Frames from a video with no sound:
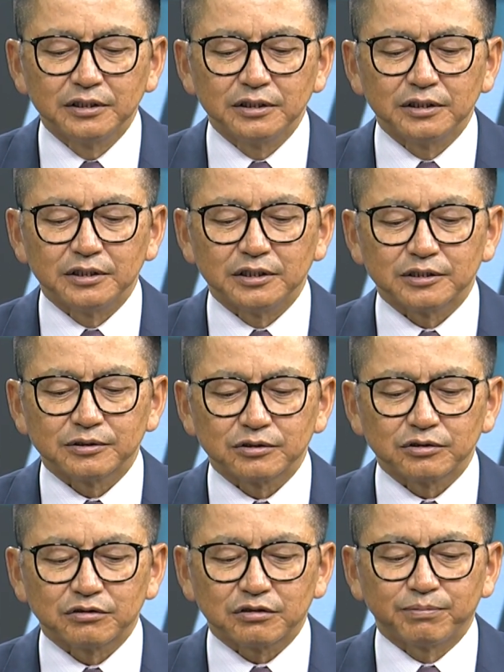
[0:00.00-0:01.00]
is
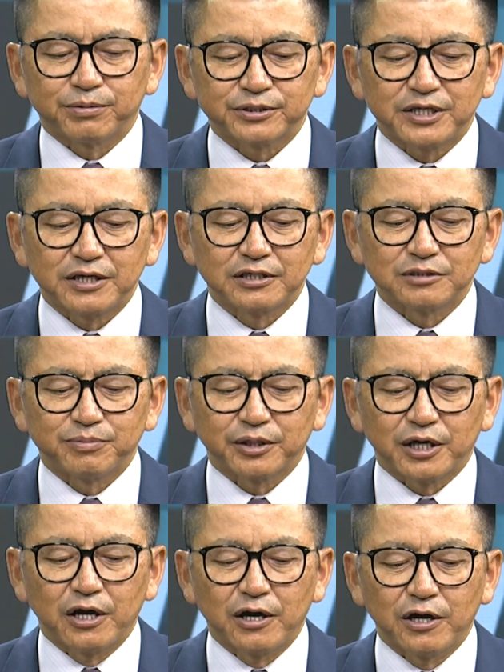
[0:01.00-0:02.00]
3% is
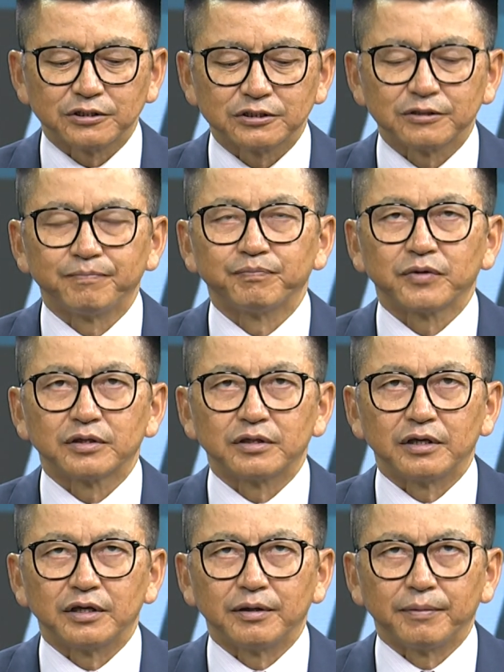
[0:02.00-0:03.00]
because
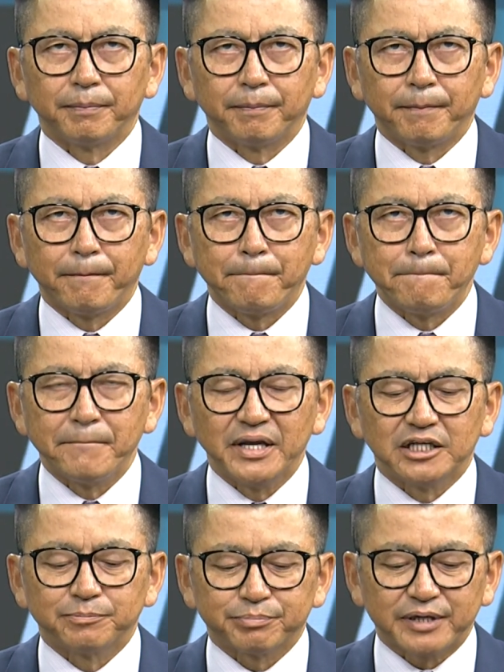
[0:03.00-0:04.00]
the meat
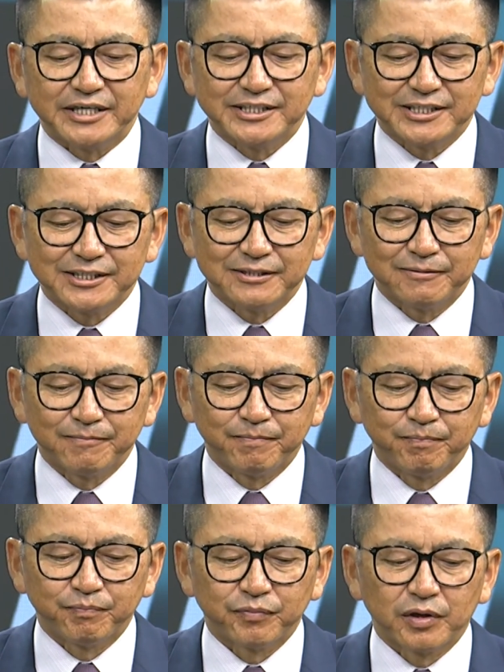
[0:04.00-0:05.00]
price,
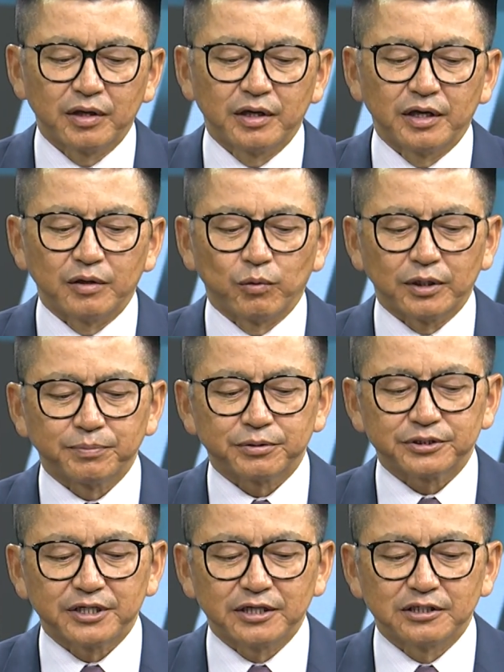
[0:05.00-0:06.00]
and 1%